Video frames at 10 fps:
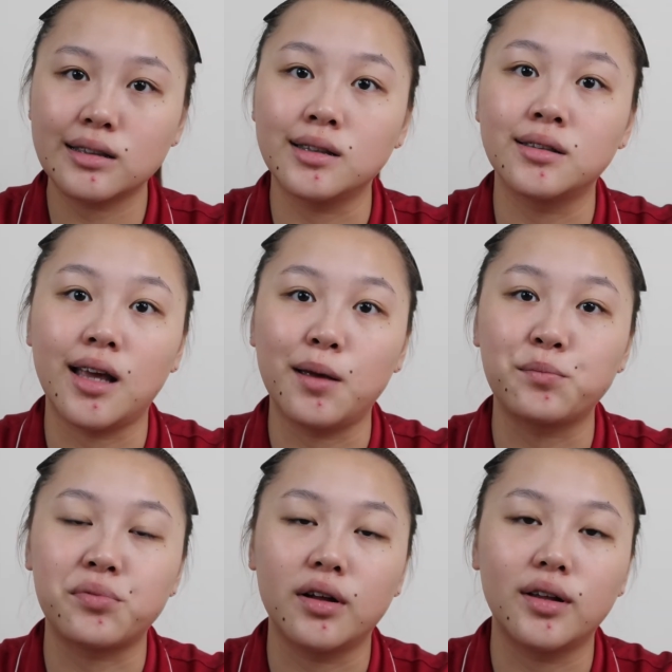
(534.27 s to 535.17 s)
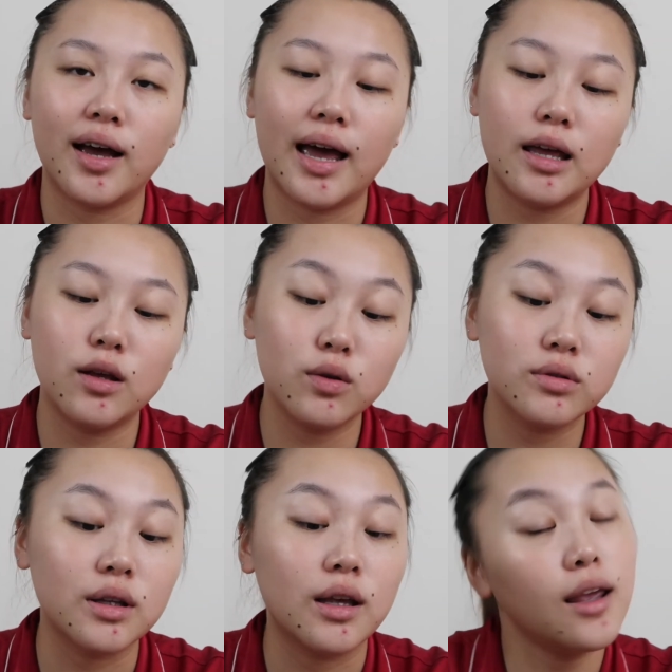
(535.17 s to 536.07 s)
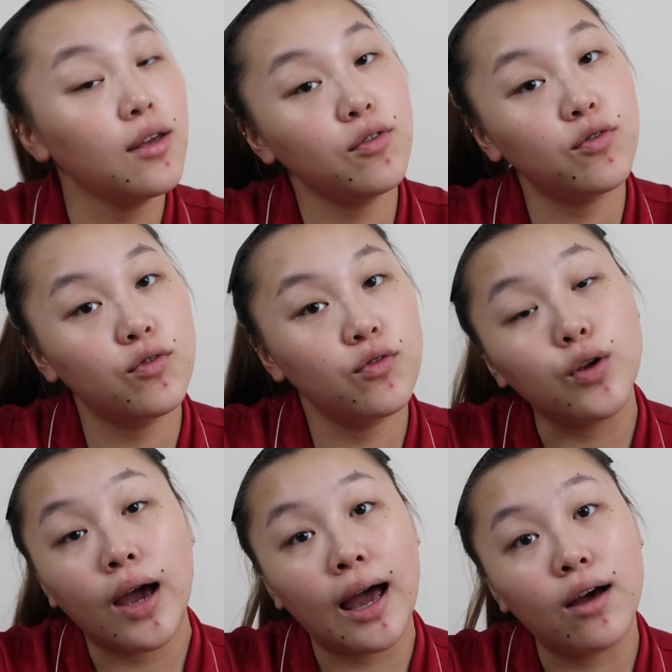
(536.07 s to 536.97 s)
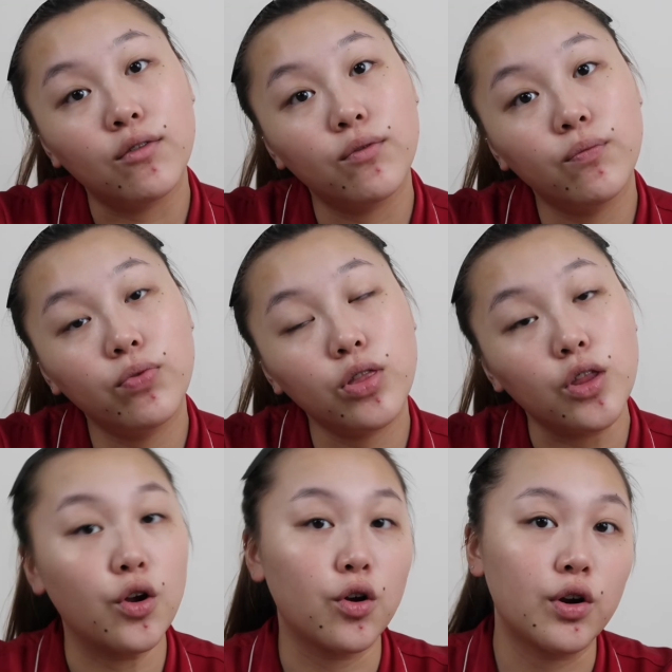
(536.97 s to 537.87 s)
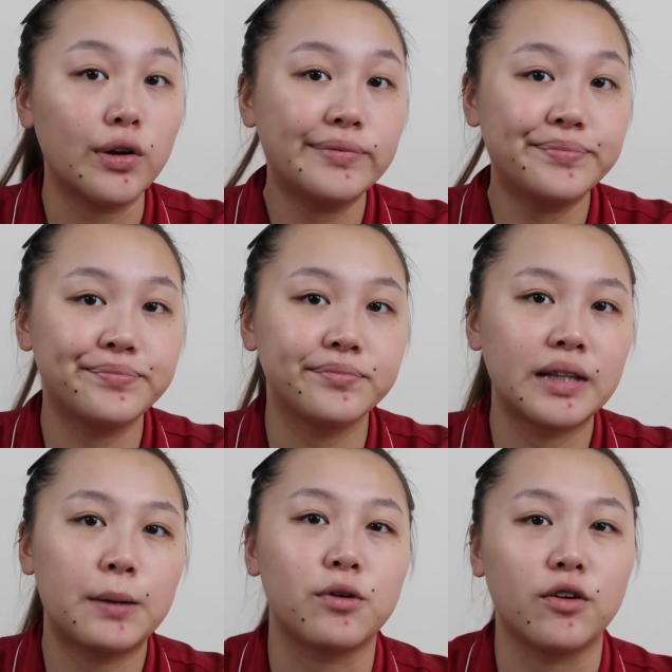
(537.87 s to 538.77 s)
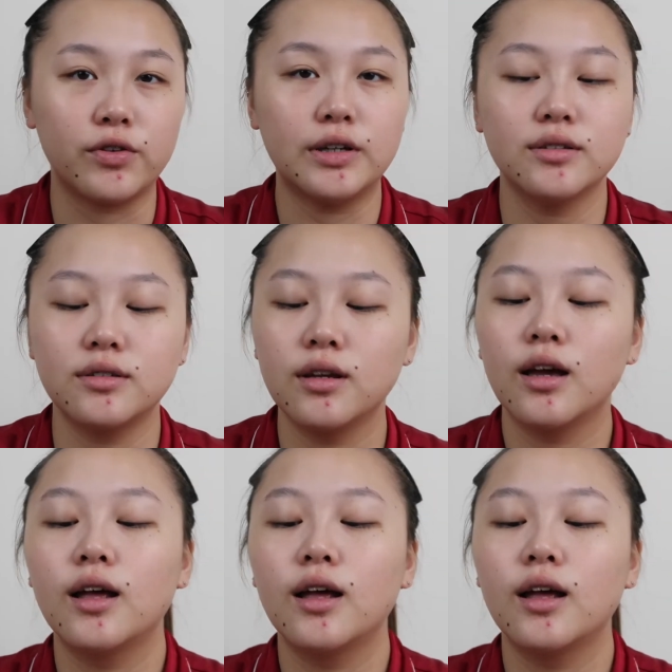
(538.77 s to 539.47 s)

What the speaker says: same product I use if you have your preference.